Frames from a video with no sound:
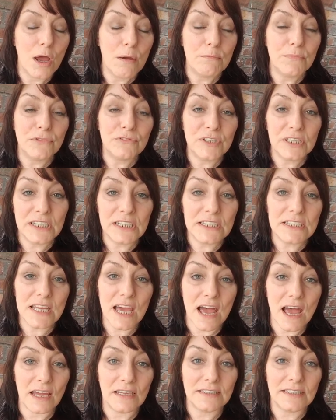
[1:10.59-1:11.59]
Marie
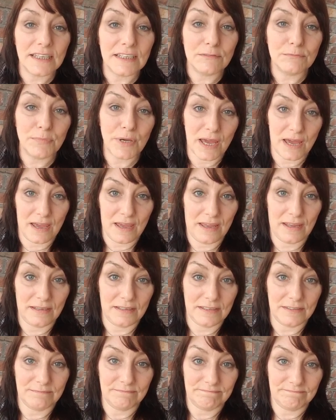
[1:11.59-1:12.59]
died in
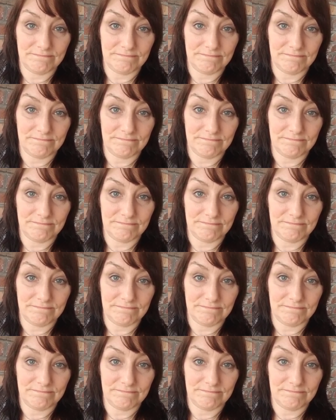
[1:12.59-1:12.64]
pain.